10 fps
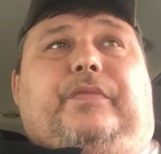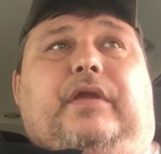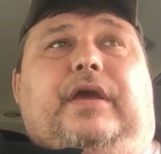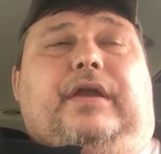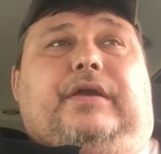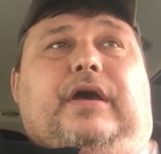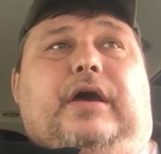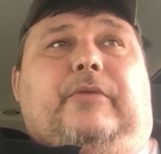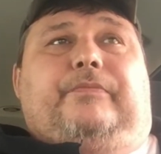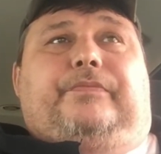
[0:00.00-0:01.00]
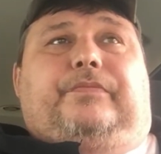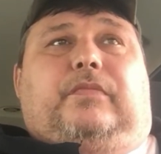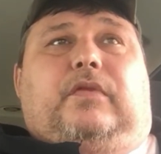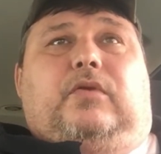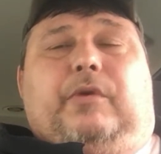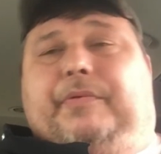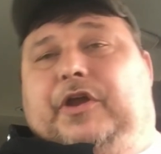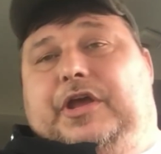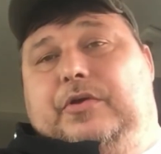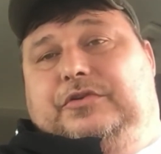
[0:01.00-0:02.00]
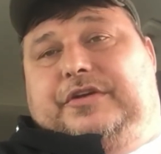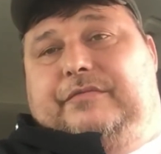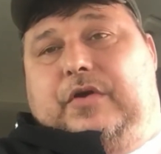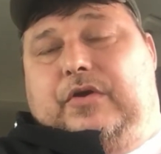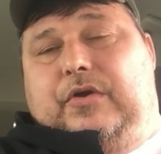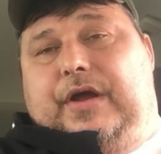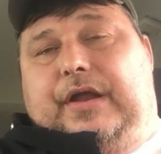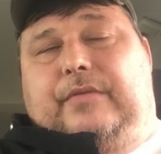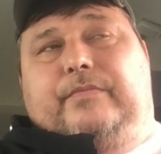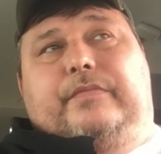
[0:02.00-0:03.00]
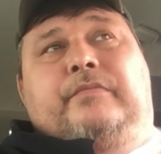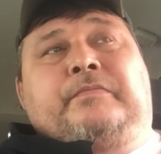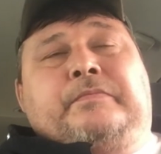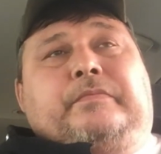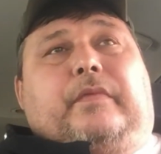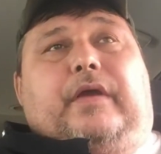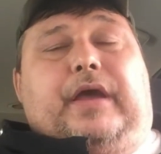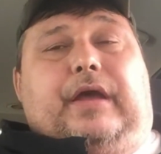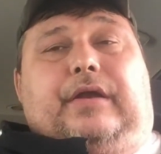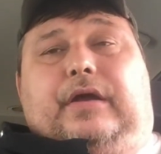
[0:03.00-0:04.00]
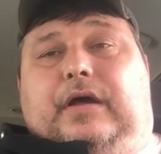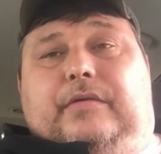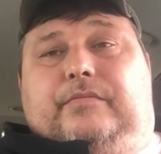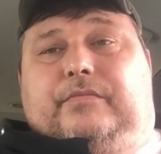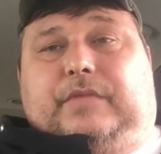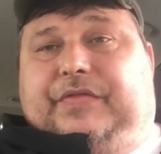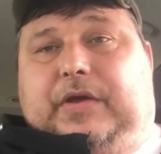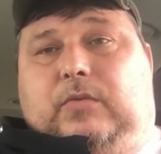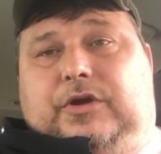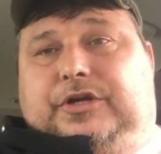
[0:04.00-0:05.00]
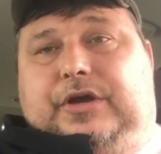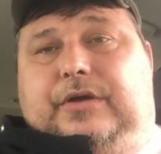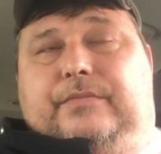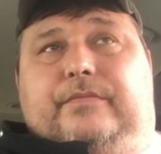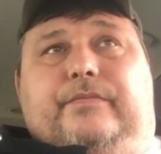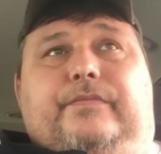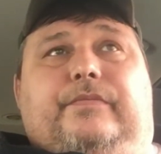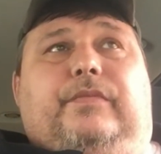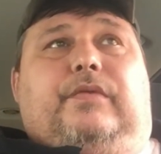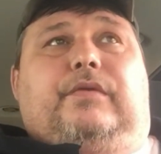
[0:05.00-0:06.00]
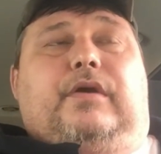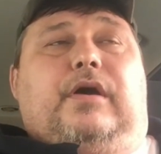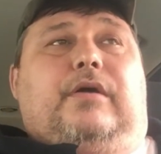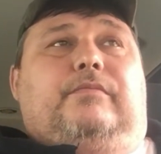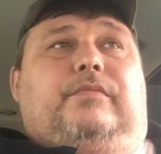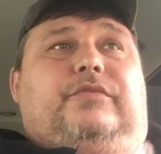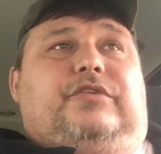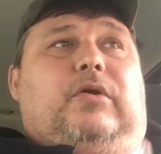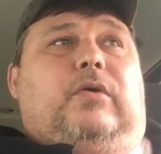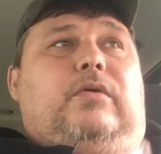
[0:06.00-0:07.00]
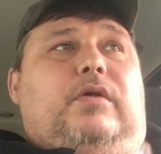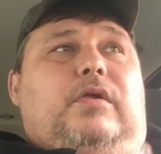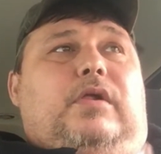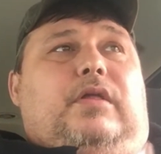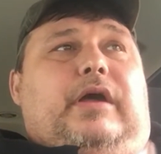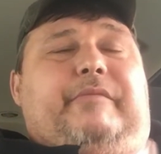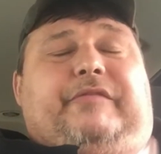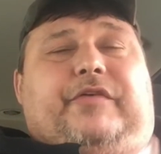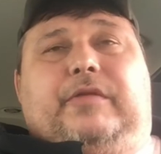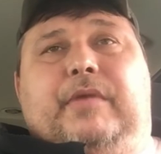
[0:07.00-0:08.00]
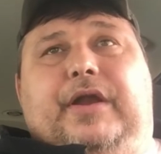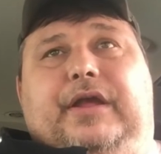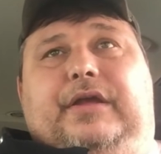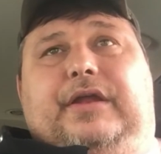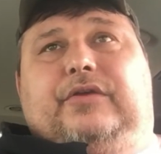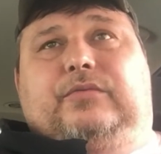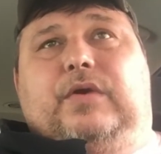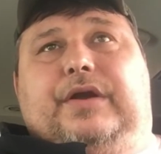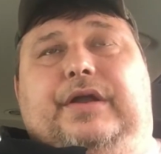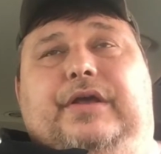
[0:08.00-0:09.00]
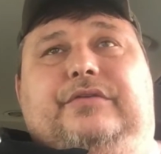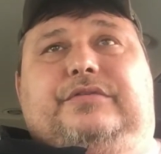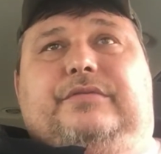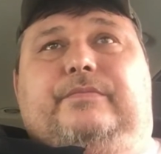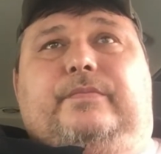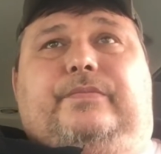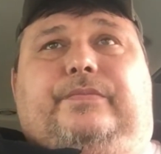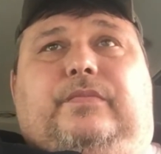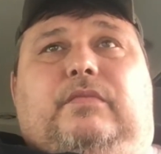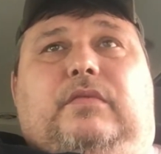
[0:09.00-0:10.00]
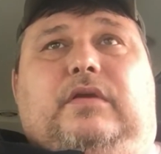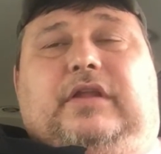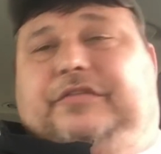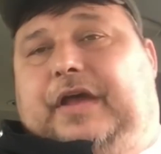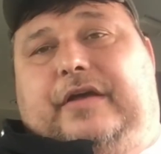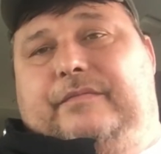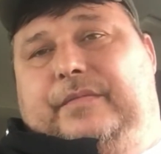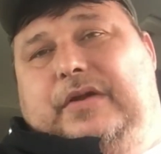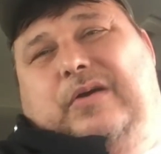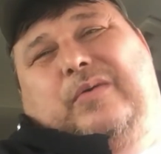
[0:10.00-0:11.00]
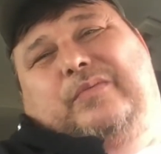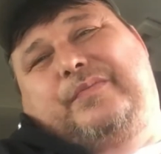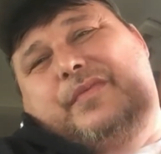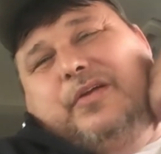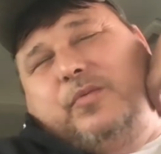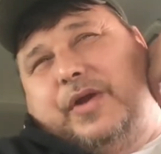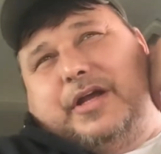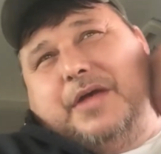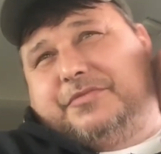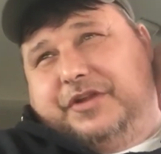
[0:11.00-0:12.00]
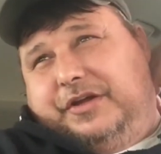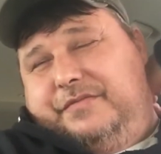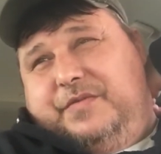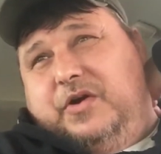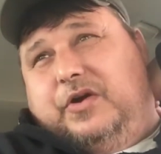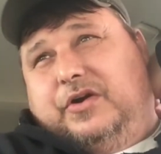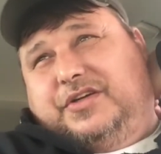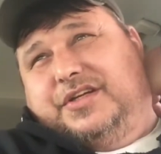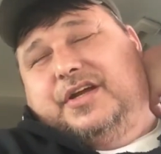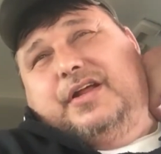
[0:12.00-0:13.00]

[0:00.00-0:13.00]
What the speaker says: and we put a Hughes converter in it, and that thing worked good. So, I mean, for the money, it is what it is. Unless I can, you know, when it comes to the converters,